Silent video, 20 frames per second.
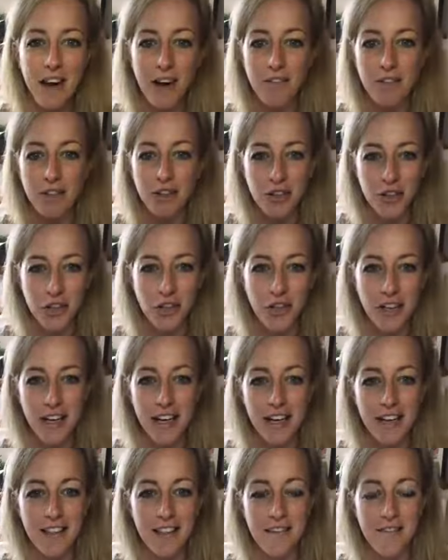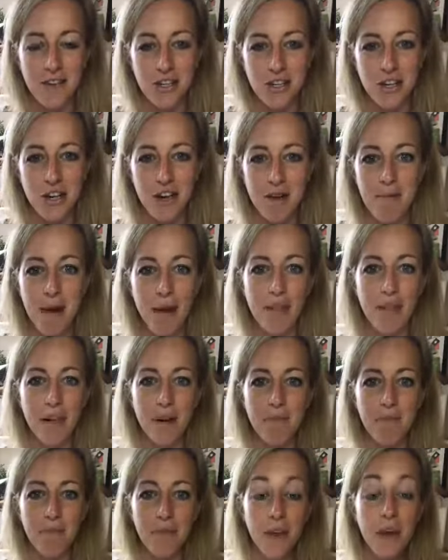of your journey in the visionary method.
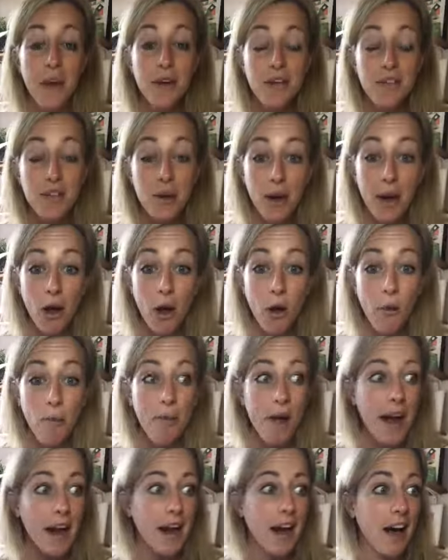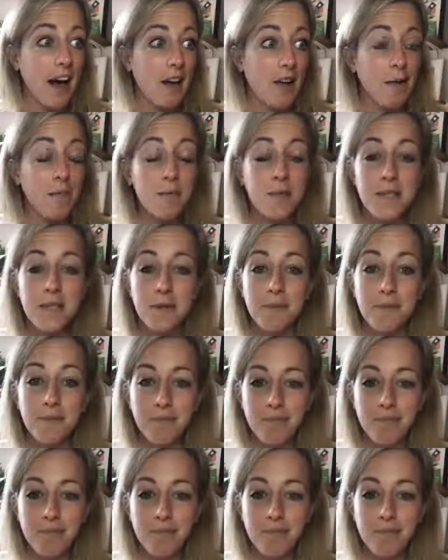So I hope that helps.